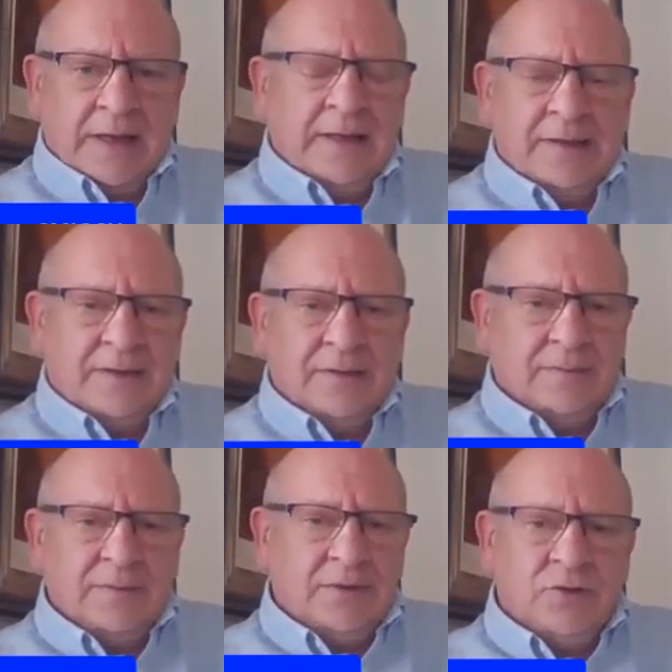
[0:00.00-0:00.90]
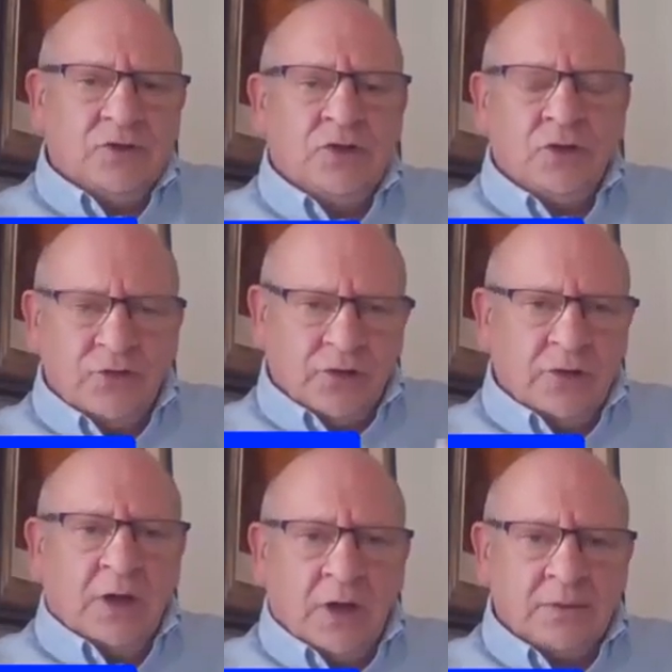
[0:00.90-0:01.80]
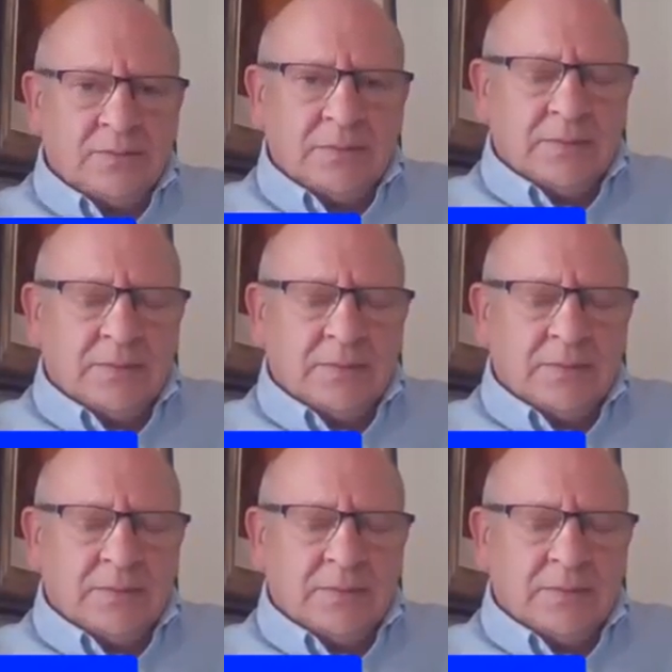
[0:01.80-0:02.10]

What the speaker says: It does a lot.